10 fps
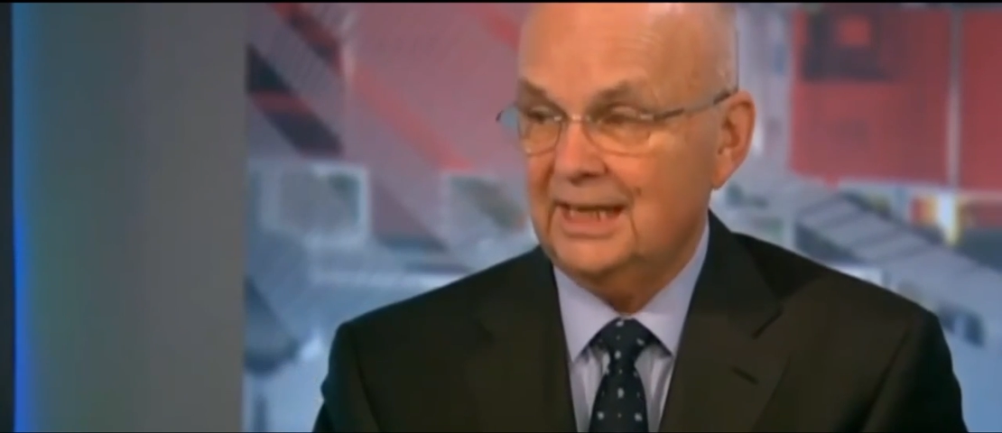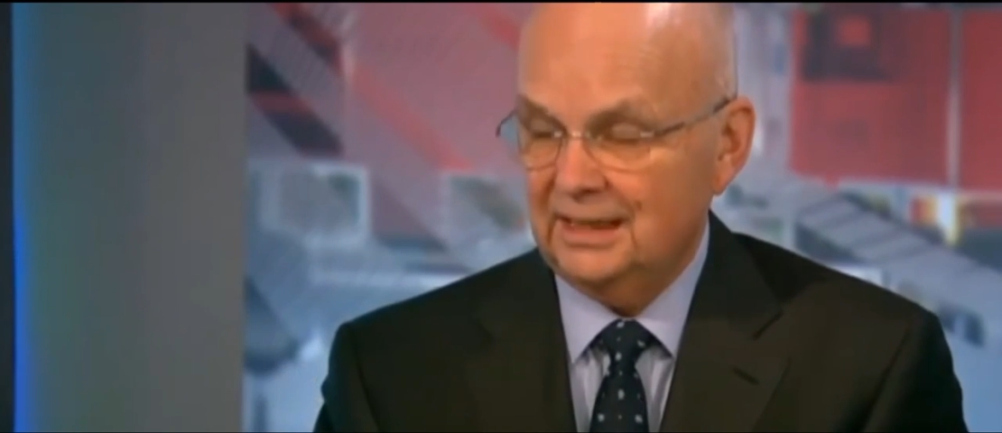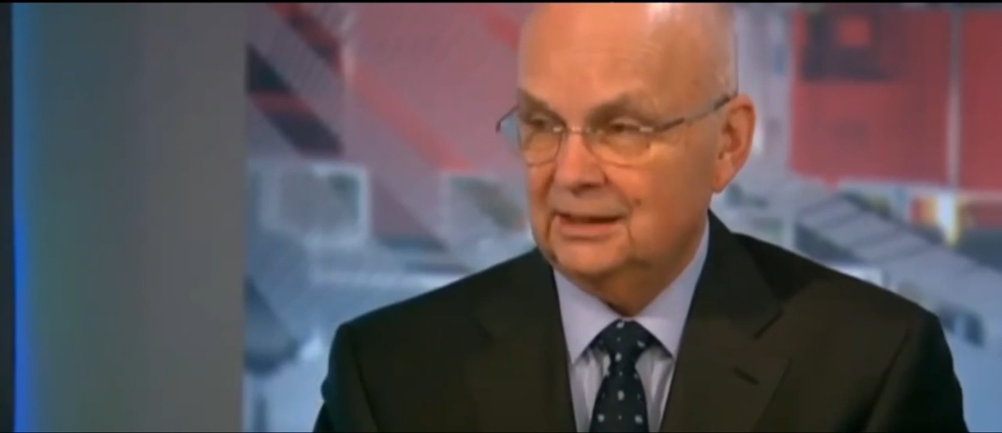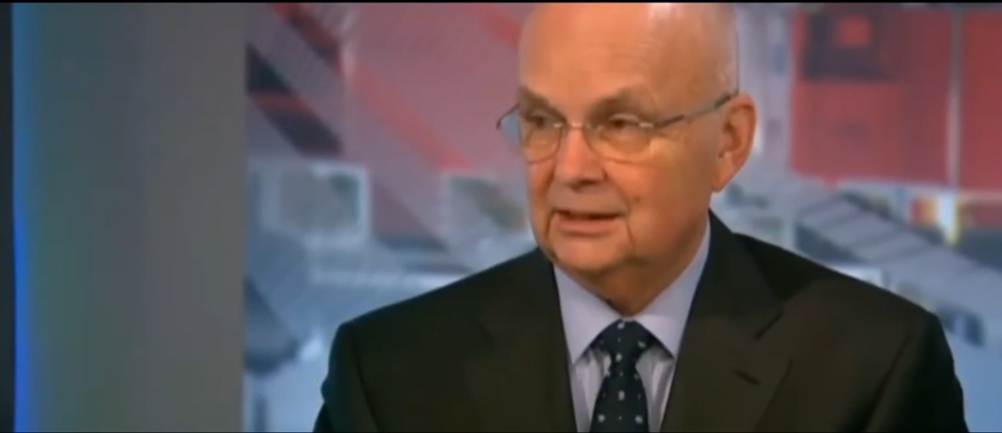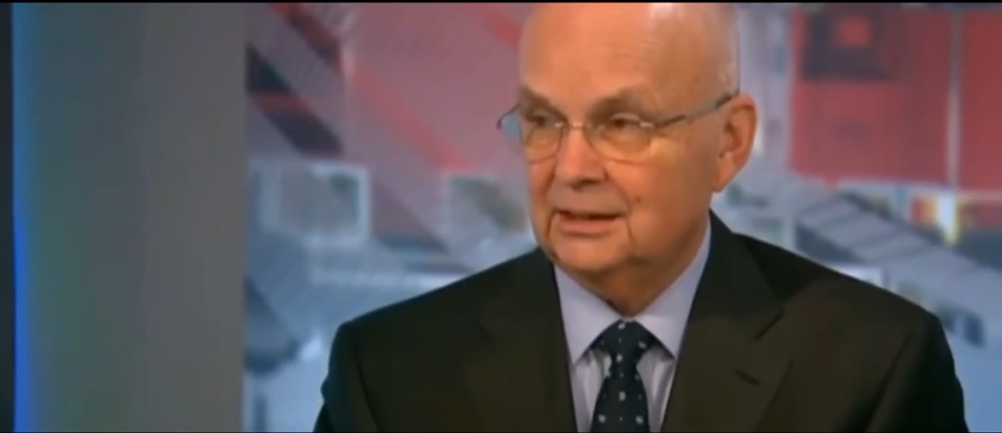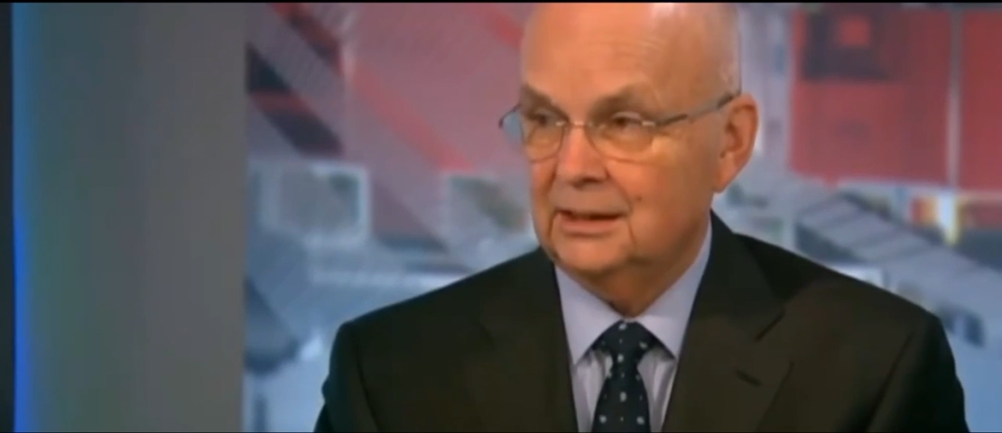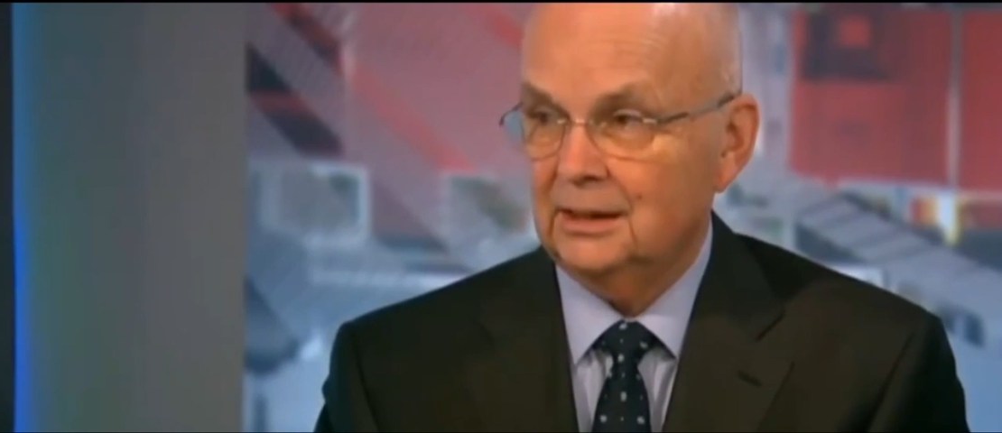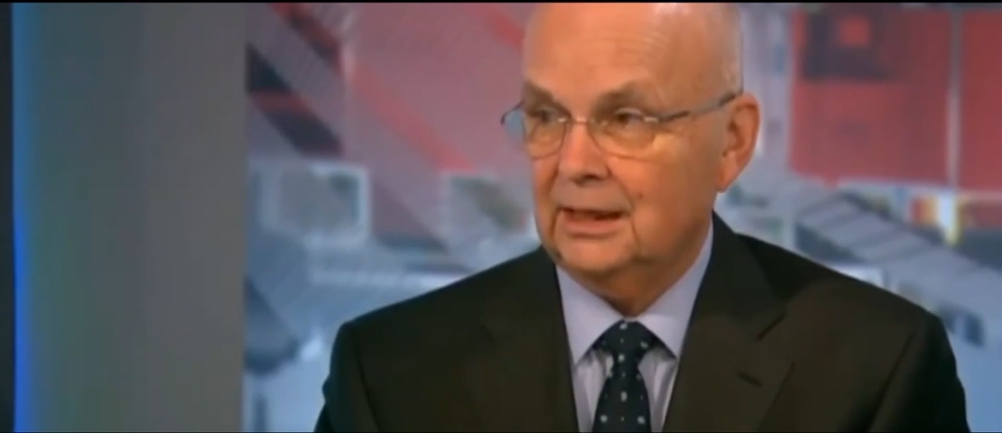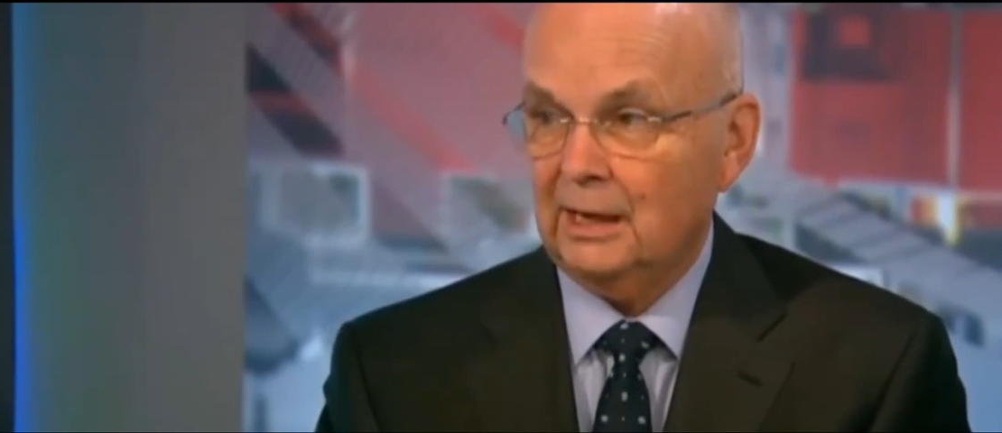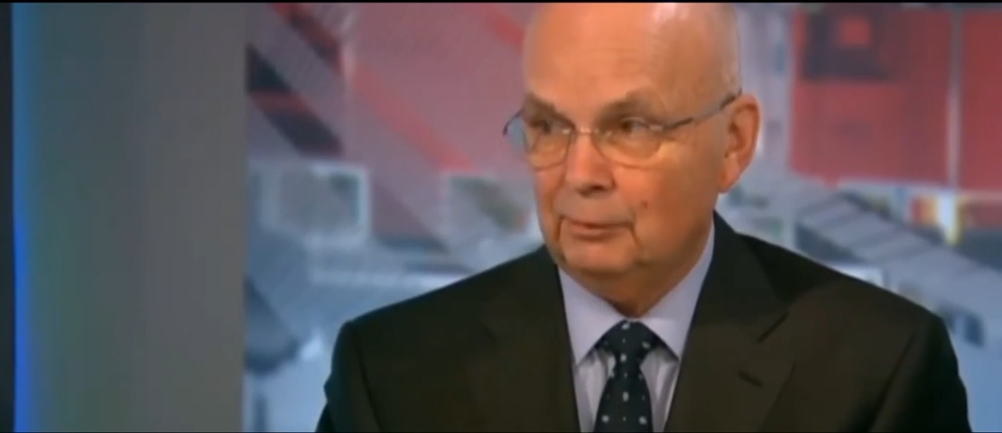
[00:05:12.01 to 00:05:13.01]
candidate,
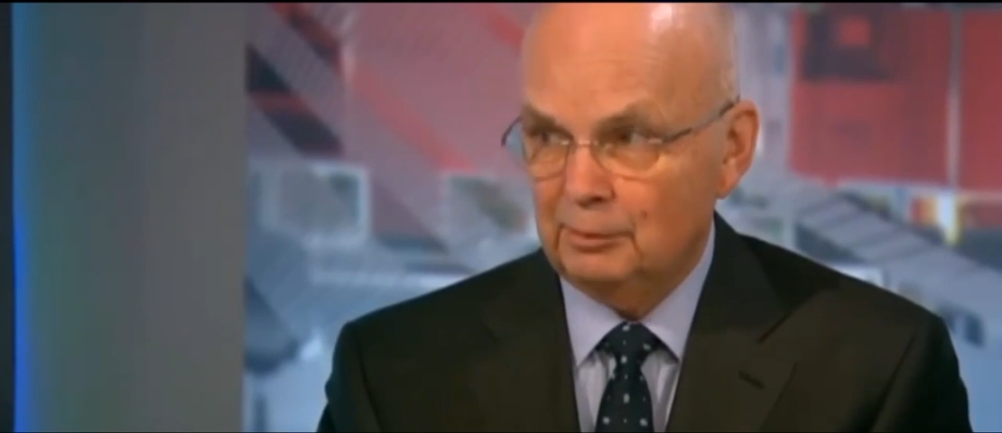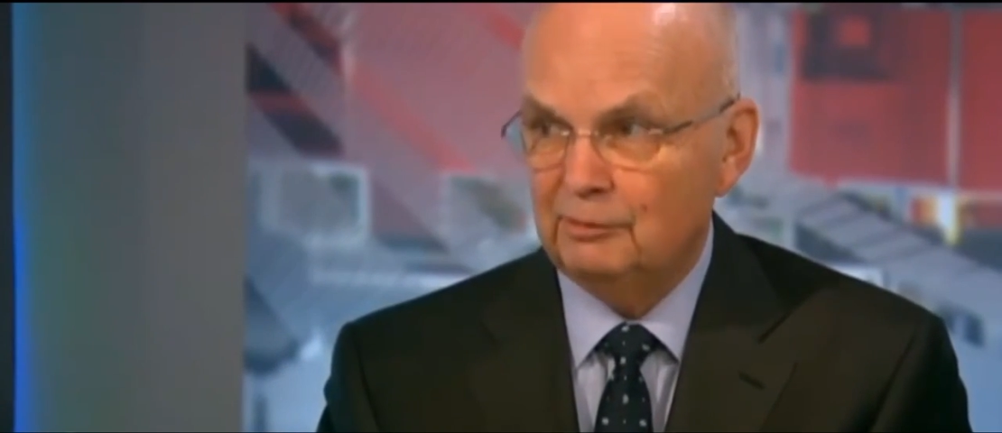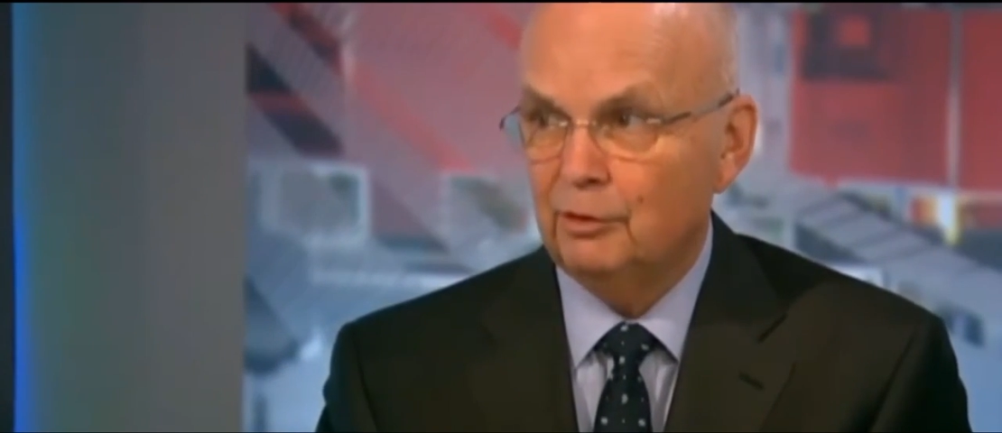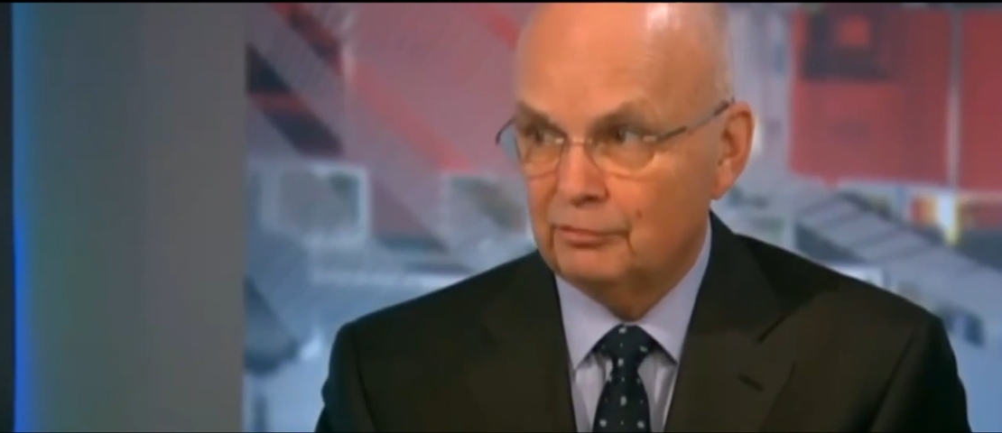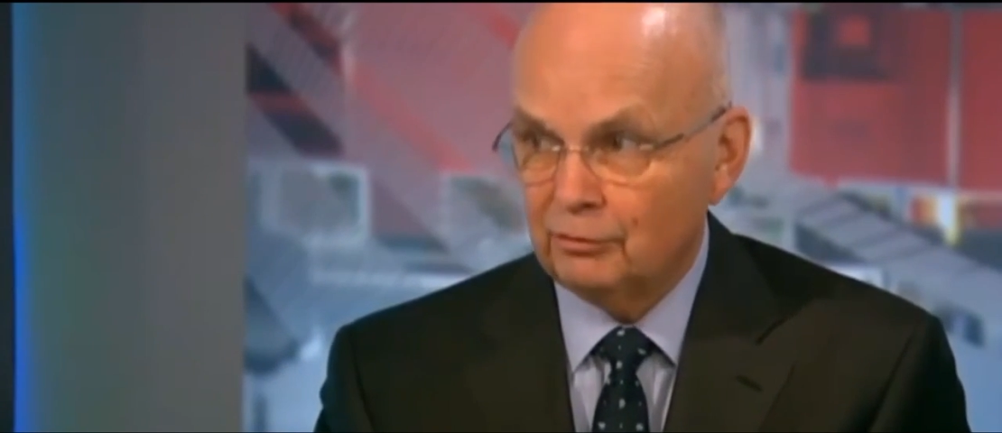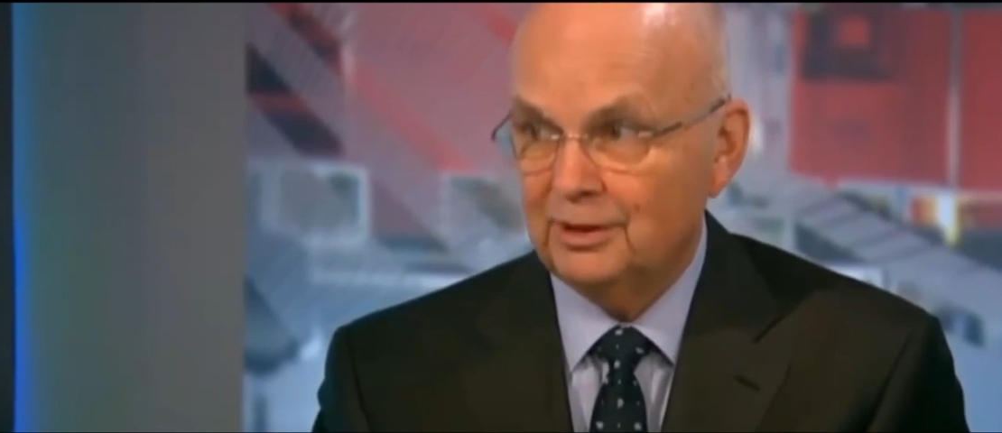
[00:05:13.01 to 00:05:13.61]
I would be very